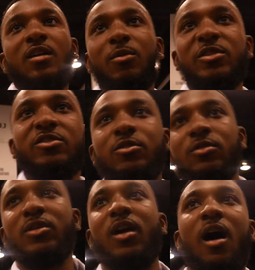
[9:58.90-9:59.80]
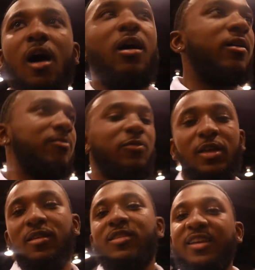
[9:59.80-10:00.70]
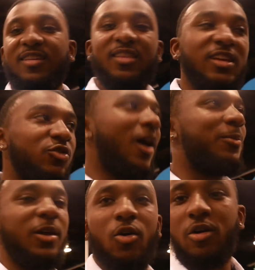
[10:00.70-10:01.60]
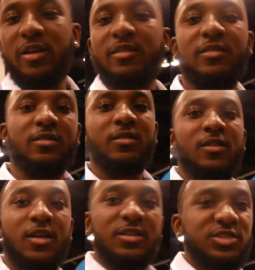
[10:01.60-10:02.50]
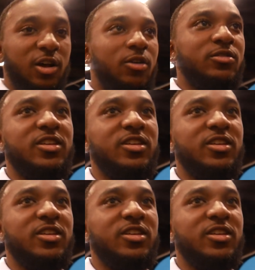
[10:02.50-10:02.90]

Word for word: coming soon. Uh, they said they drop in August. So